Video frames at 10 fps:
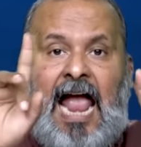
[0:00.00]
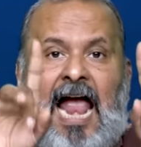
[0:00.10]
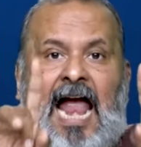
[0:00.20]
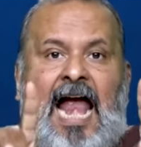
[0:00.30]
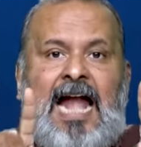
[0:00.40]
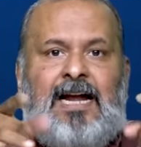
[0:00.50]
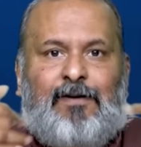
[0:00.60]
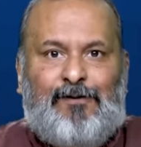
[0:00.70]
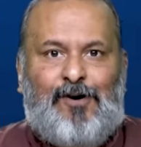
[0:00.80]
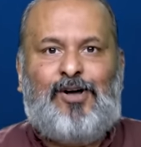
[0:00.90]
And
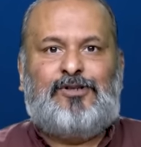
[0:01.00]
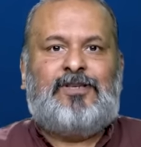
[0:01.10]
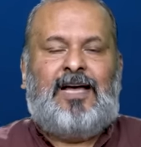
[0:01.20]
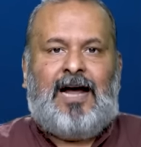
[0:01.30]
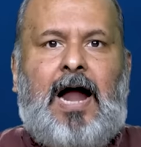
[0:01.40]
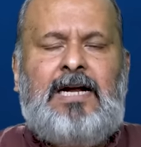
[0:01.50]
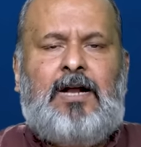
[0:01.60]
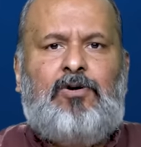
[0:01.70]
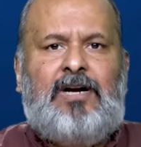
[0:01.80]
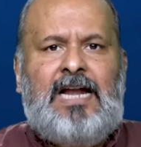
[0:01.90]
of course,
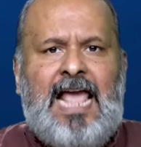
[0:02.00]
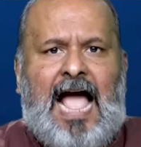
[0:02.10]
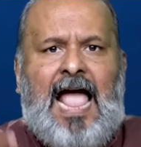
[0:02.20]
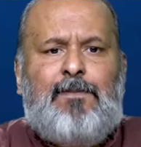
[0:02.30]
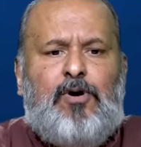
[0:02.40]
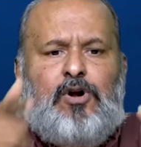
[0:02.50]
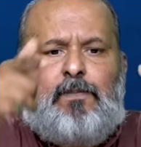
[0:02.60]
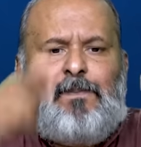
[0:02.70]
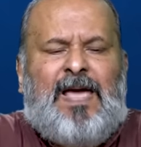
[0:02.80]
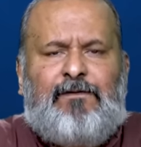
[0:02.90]
undoubtedly, I am going
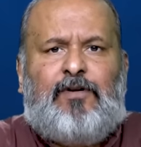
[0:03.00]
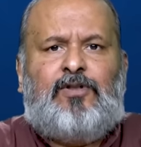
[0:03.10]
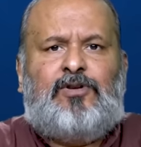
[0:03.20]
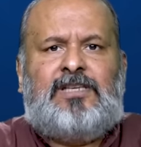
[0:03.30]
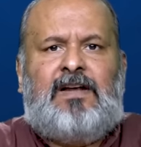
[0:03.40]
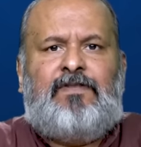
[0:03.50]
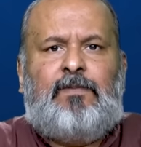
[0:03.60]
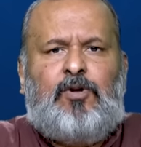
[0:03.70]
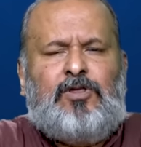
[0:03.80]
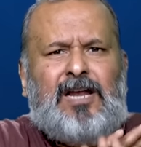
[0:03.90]
to pay for those selfie
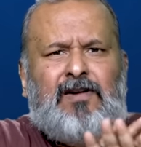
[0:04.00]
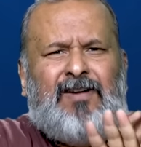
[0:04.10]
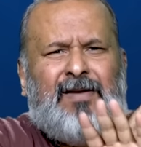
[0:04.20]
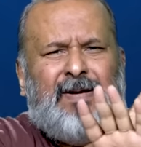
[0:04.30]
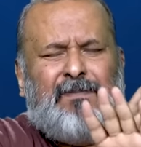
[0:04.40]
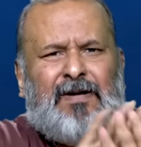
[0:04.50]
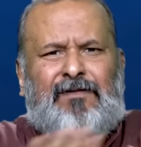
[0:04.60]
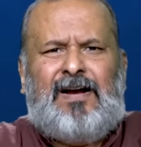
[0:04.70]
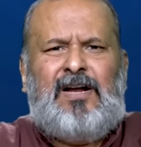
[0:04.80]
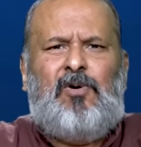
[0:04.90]
booths, then it would have been
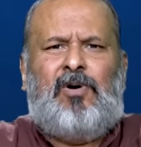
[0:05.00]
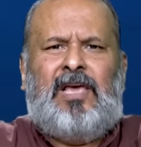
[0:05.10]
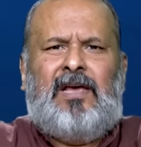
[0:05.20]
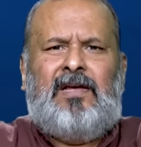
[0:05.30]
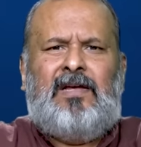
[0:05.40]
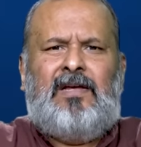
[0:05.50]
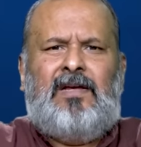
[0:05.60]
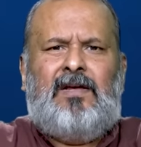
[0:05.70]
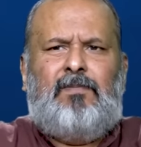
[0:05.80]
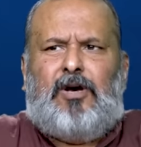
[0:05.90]
perfectly okay.
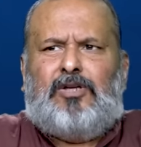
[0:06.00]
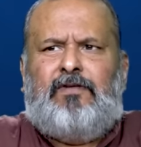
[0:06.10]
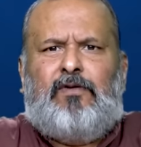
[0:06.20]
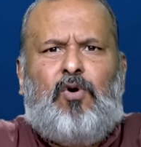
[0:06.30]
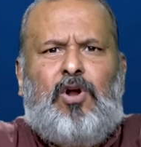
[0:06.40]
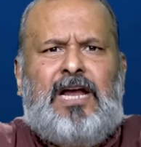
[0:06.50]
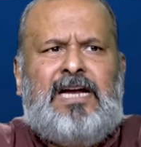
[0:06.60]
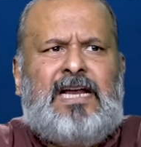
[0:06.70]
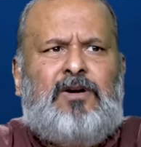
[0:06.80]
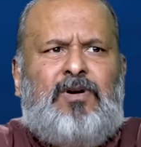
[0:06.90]
Because if
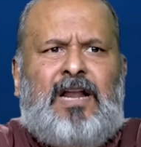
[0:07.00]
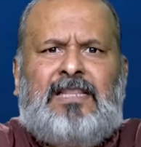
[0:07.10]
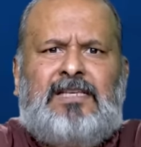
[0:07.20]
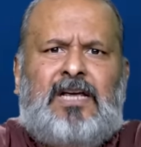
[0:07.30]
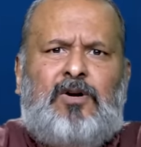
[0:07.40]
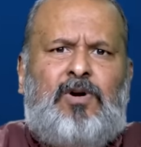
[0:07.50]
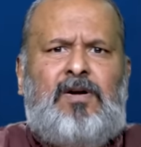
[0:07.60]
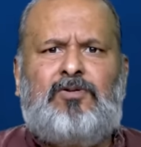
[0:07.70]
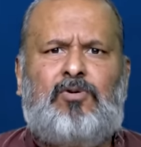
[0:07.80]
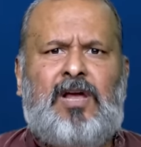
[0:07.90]
Colgate can do it, others can do
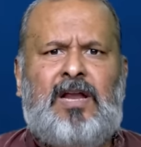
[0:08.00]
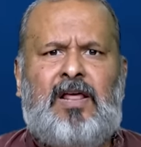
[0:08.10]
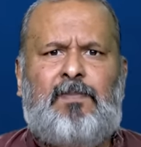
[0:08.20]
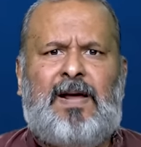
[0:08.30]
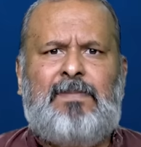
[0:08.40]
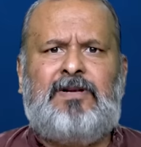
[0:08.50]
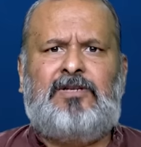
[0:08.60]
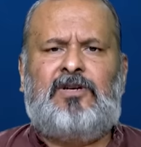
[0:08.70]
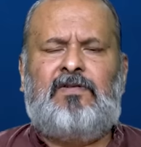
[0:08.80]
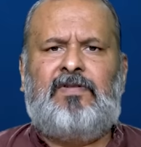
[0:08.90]
it, so can our Prime
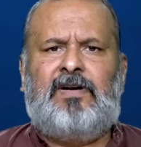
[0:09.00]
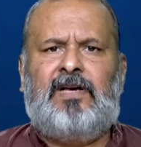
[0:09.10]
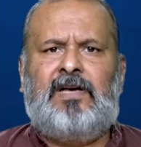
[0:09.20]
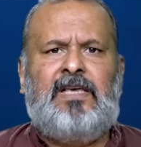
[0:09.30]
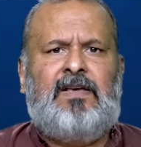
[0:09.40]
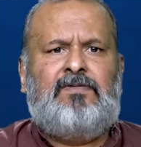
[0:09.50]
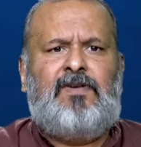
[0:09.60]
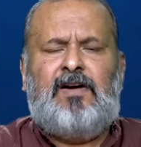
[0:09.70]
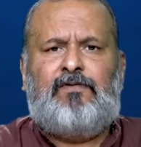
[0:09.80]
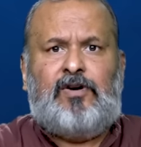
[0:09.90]
Minister of India. He has
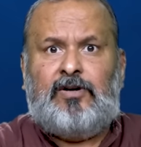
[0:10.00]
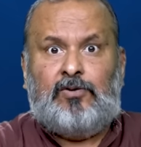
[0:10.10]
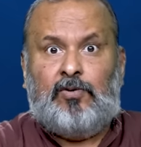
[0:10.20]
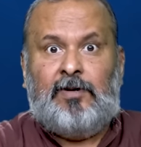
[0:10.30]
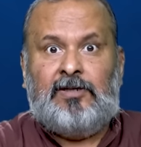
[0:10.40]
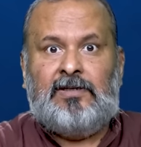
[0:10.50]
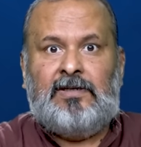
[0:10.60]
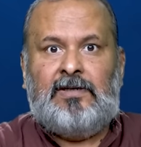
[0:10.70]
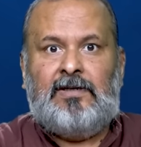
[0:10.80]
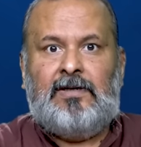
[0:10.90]
worked for it so much.
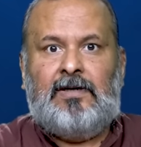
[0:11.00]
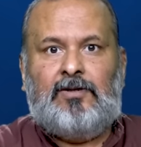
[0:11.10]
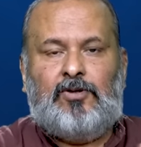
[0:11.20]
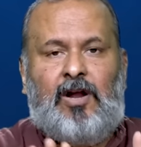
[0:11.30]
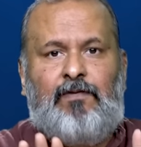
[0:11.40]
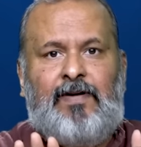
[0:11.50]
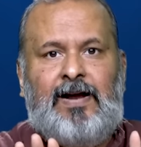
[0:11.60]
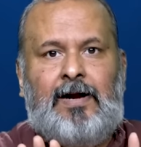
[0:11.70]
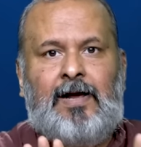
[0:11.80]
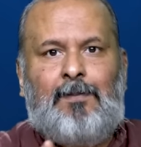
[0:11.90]
It's all
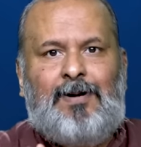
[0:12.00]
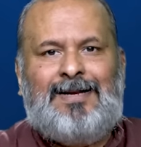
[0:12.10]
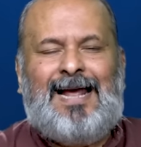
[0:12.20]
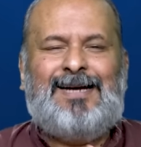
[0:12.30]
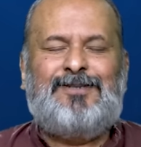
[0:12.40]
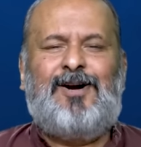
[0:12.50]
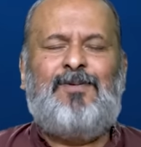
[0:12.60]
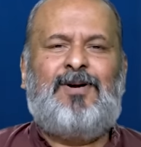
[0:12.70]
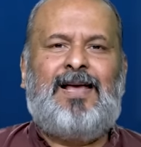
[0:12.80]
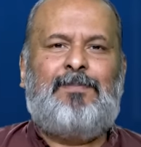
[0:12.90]
fine. But that's
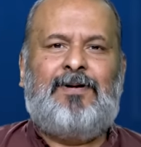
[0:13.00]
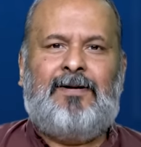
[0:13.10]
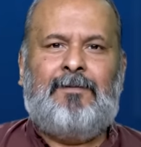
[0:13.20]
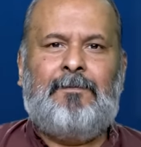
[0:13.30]
not what happened.